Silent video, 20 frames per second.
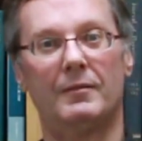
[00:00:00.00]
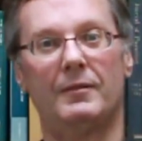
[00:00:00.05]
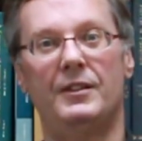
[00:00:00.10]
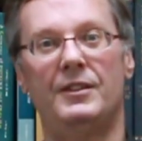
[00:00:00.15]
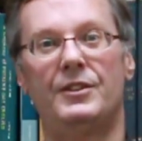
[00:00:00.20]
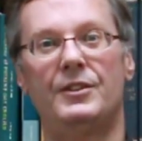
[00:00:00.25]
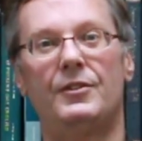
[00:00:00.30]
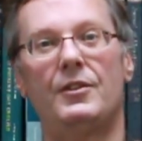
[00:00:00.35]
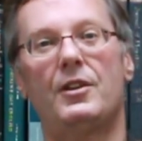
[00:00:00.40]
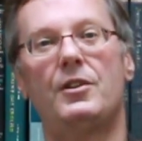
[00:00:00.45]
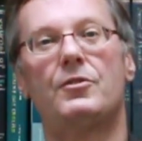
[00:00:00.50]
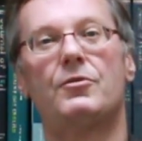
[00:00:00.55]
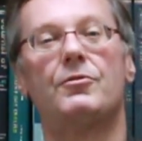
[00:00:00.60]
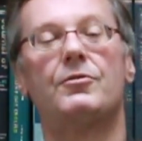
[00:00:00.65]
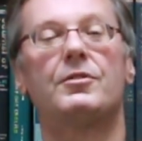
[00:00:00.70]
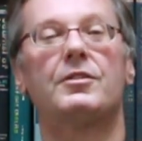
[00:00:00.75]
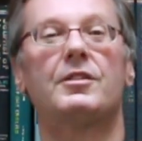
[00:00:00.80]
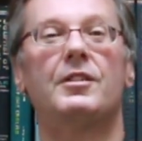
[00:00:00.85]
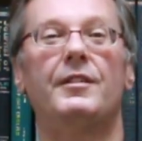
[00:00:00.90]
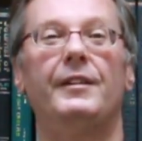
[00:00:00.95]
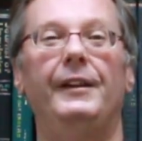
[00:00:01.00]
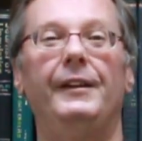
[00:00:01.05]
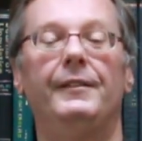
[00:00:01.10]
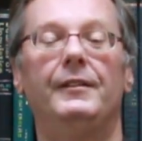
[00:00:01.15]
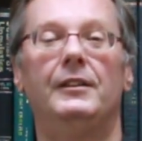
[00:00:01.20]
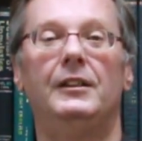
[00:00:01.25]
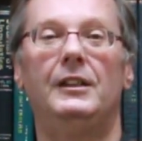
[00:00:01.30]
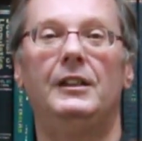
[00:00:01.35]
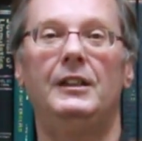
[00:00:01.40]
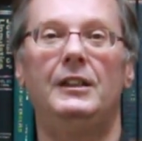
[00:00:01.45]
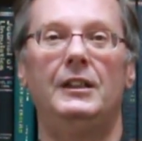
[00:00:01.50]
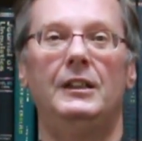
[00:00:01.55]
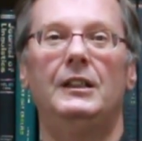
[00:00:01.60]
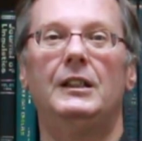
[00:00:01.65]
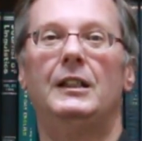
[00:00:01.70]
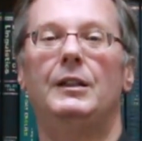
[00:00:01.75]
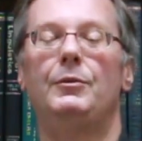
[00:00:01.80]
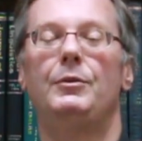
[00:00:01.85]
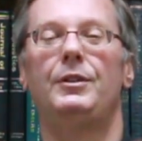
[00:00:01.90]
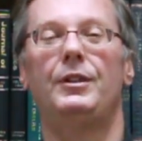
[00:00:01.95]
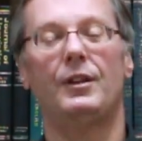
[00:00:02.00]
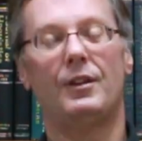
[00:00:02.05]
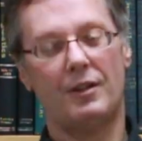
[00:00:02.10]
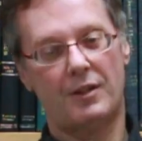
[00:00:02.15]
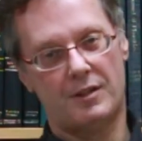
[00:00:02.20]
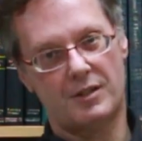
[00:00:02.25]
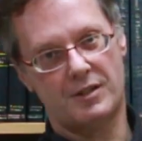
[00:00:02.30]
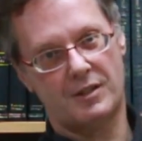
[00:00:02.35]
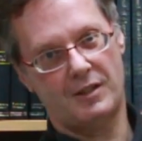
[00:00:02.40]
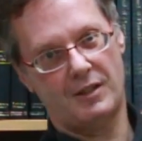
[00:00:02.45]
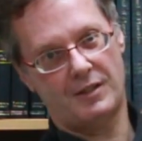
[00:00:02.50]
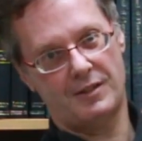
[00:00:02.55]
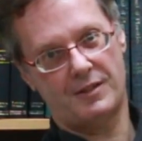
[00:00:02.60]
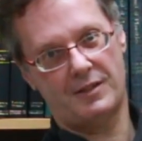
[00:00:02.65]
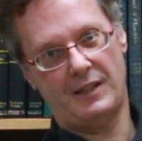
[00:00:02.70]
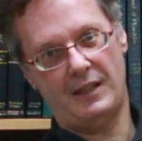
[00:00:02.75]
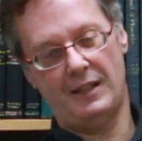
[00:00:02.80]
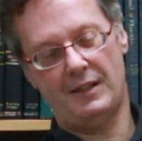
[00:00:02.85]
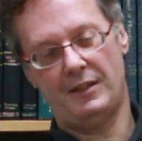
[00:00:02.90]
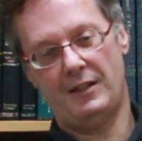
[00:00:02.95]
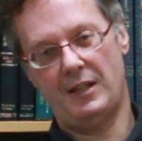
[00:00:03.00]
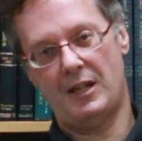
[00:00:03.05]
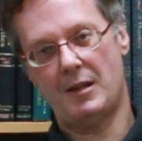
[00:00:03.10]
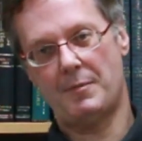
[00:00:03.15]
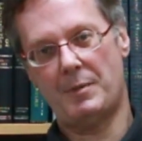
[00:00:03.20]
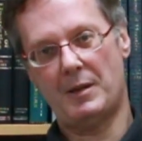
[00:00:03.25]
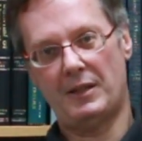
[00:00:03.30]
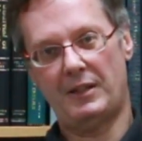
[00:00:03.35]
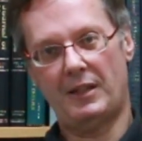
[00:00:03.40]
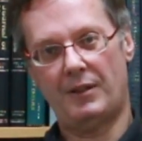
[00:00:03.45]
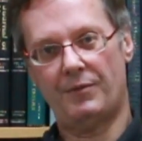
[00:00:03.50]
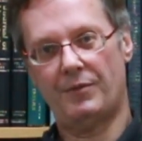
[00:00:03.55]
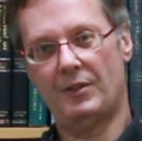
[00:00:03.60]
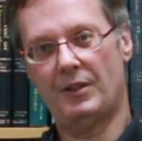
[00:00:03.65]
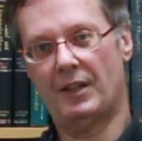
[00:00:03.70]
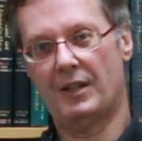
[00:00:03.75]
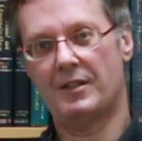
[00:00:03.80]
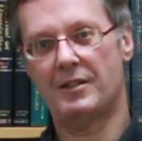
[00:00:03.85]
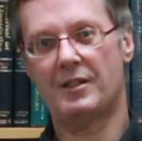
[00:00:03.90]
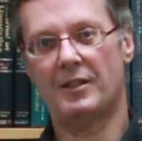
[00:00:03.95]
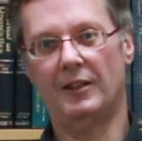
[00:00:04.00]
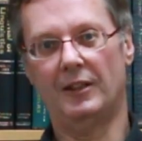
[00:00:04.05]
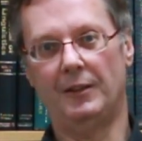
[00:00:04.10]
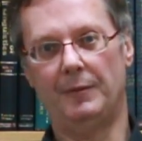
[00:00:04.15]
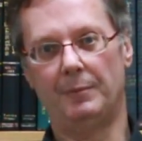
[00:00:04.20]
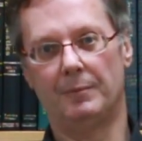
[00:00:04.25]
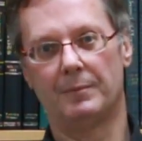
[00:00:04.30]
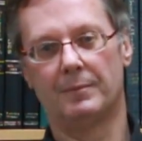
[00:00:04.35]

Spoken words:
Is there any truth to that? I wish you to discuss that. Think about that for next time.